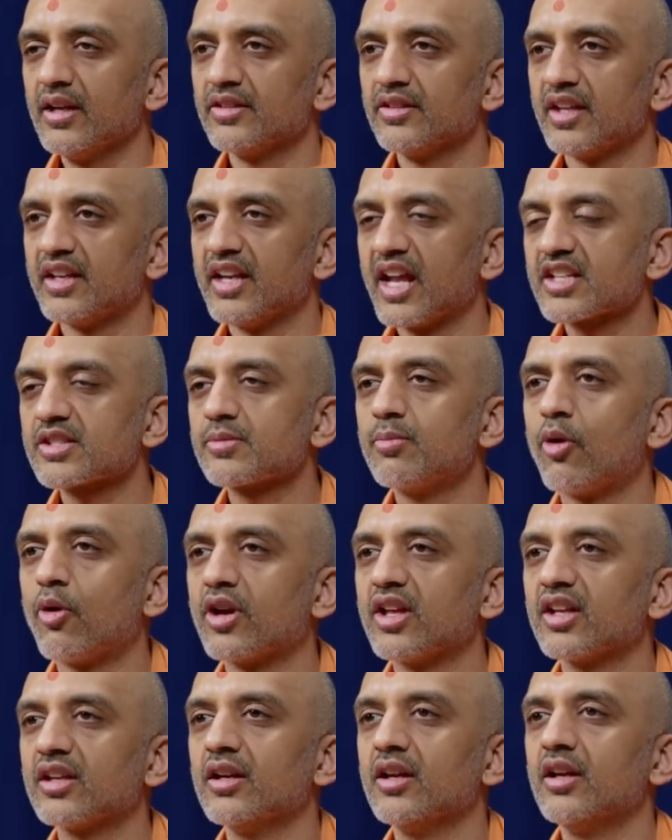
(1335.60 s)
The next
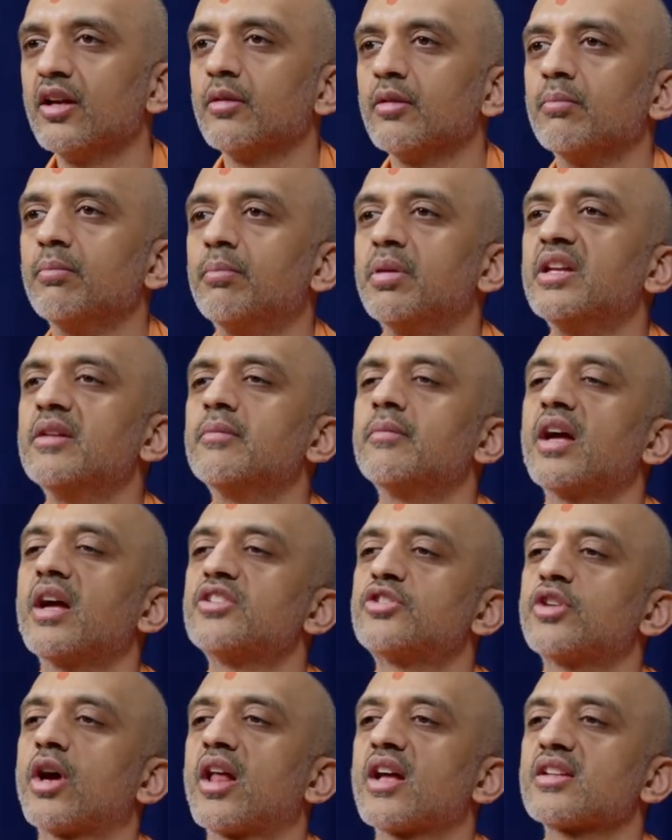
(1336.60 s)
morning, Bhim
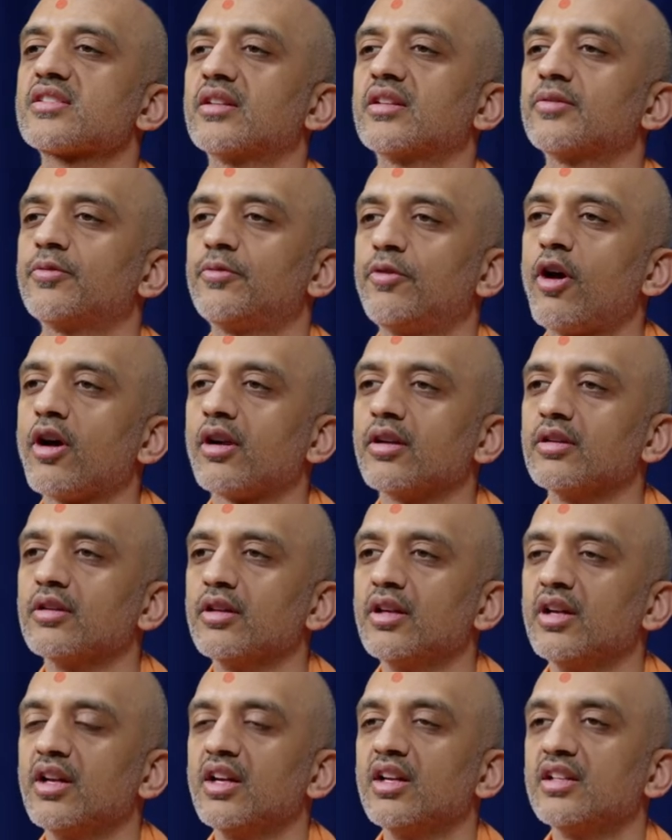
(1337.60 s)
and Jarasan fought.
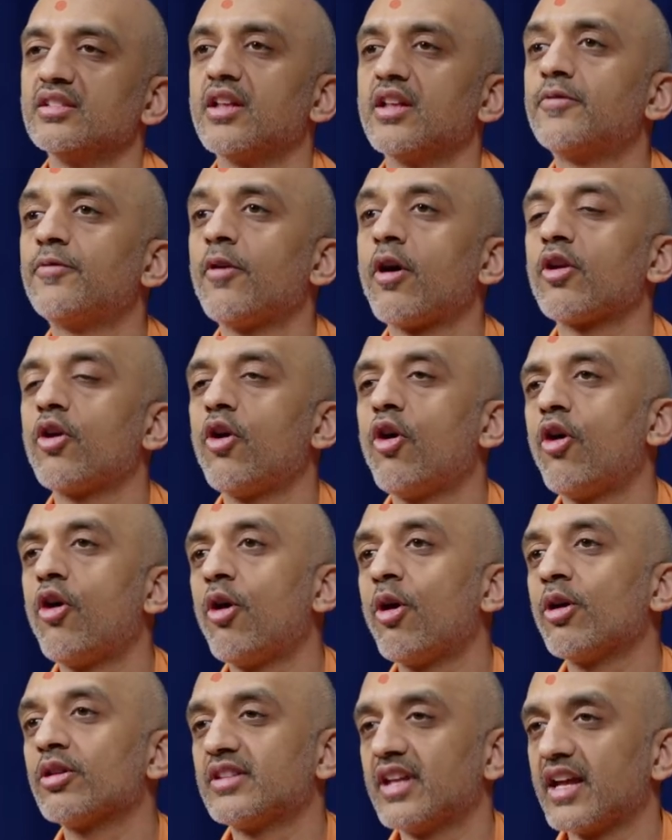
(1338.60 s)
They fought
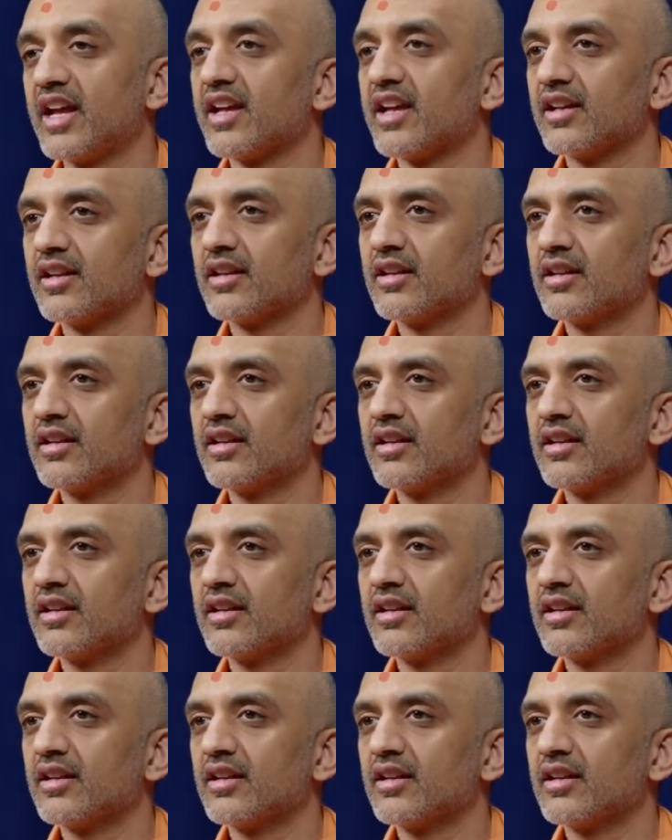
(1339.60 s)
all day.